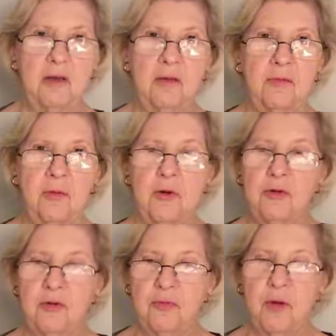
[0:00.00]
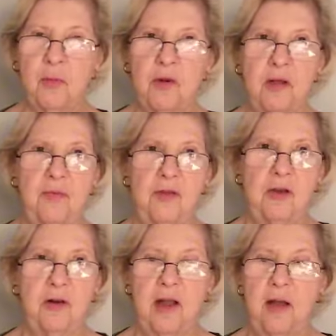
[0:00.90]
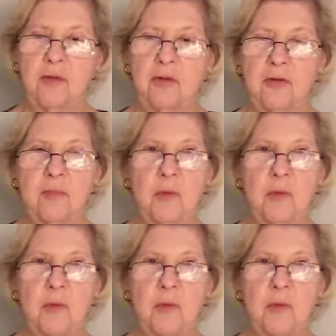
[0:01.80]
And of course, you've already figured out there's